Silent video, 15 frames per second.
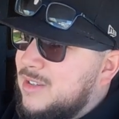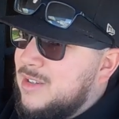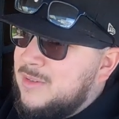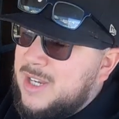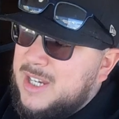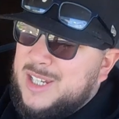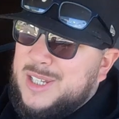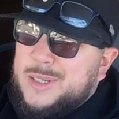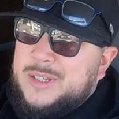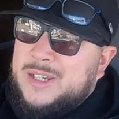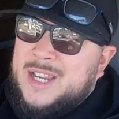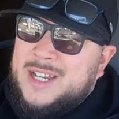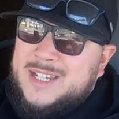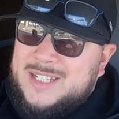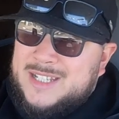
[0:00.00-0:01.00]
like
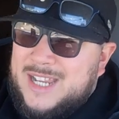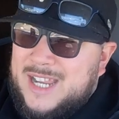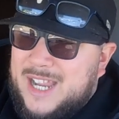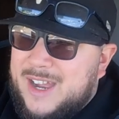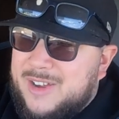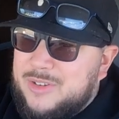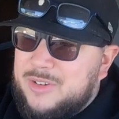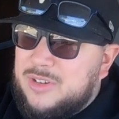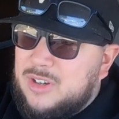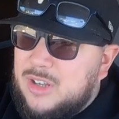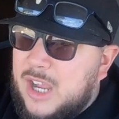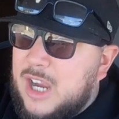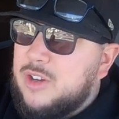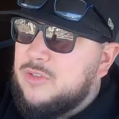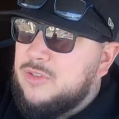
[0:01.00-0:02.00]
I guess not outdoor
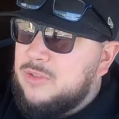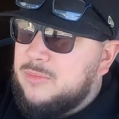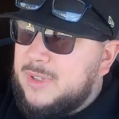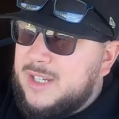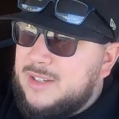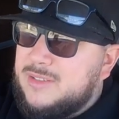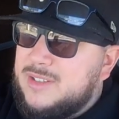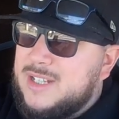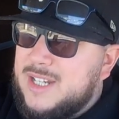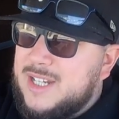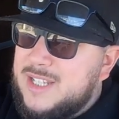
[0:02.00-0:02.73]
locker room language.